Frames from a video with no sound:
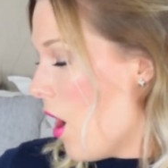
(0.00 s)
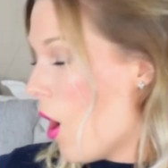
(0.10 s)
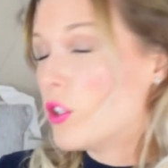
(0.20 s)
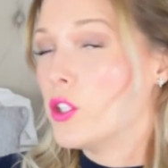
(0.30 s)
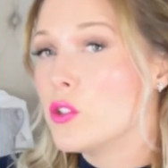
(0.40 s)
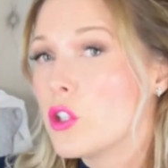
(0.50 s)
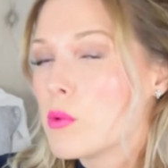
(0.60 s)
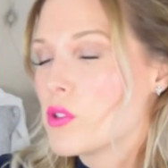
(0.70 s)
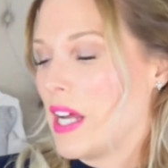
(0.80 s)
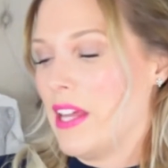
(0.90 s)
On a
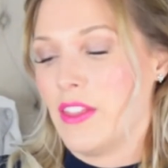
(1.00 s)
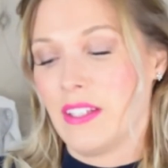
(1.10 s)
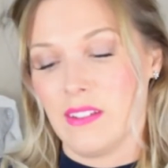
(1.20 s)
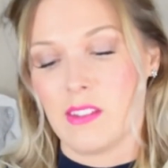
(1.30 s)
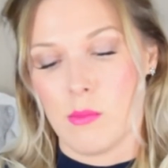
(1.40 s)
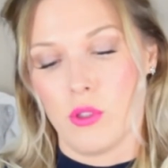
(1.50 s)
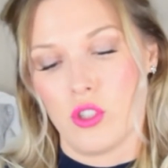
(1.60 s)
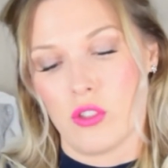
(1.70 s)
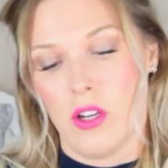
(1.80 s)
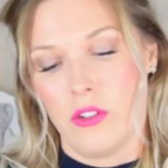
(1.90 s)
normal day, this is the
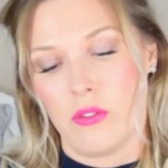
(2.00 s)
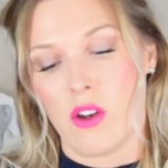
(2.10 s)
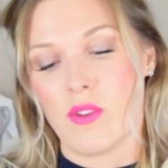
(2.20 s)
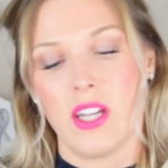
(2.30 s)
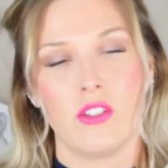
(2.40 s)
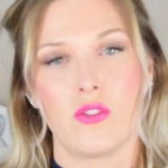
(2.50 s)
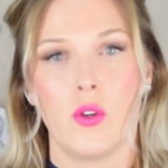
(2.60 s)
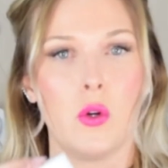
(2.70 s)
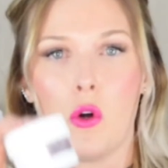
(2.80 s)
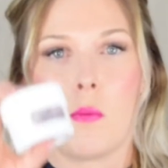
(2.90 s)
moisturiser I reach
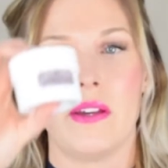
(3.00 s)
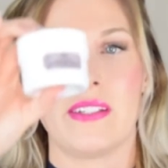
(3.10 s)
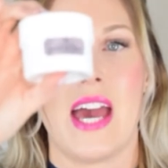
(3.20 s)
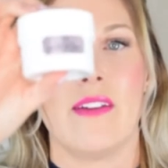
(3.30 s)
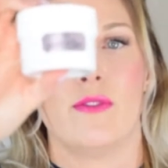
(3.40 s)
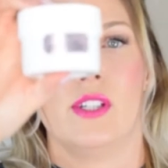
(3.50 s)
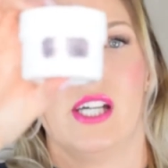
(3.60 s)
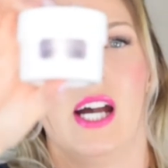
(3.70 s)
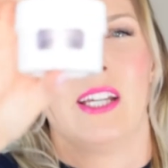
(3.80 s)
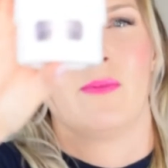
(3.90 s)
for almost every
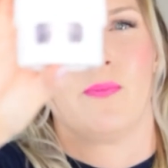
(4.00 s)
day.